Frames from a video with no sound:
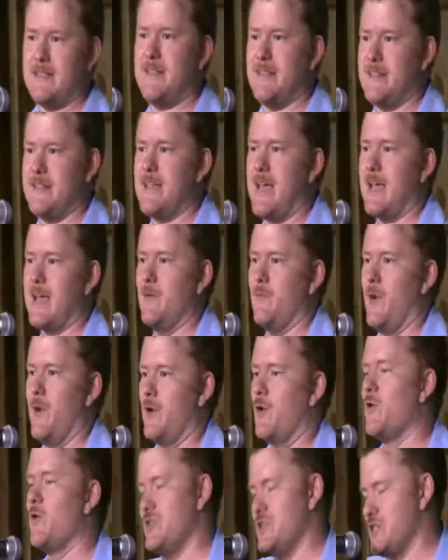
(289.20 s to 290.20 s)
that's the
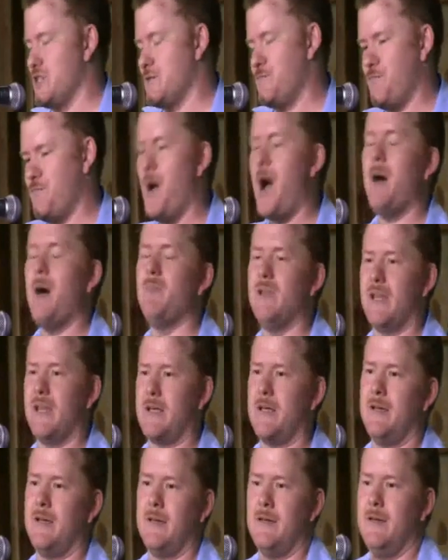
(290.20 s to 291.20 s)
second one, or just
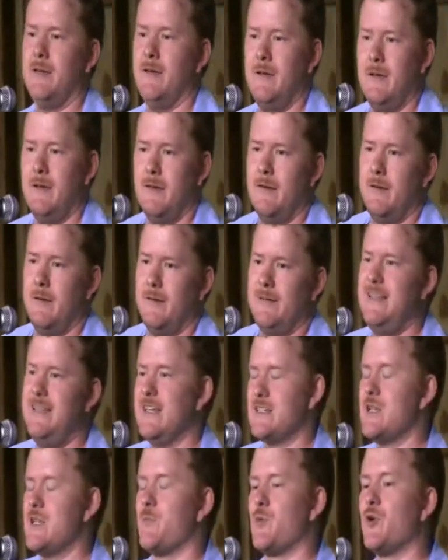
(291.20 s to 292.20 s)
public
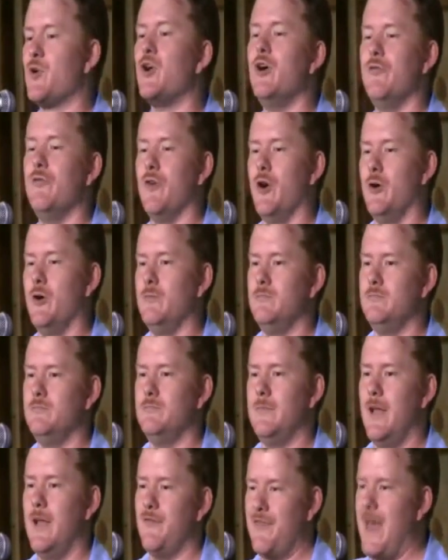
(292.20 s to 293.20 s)
disapproval.
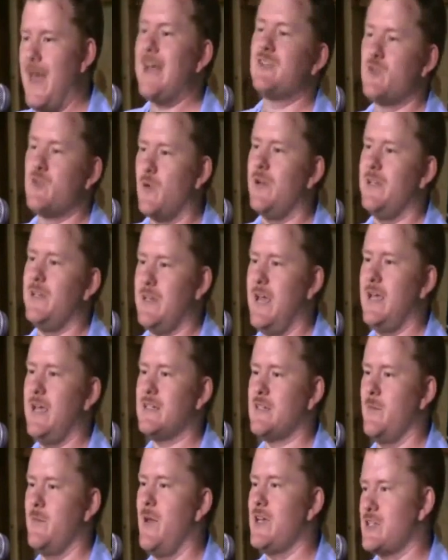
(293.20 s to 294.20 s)
If that's what it
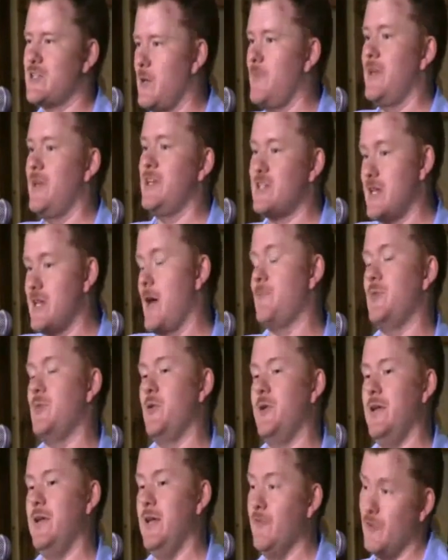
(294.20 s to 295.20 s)
takes to make somebody
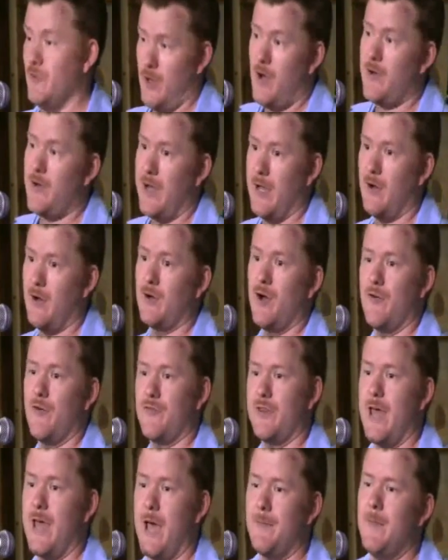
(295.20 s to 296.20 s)
stop doing evil, okay, I'll
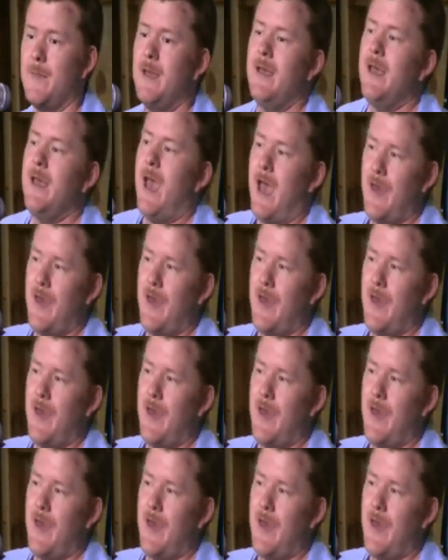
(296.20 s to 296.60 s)
go for that.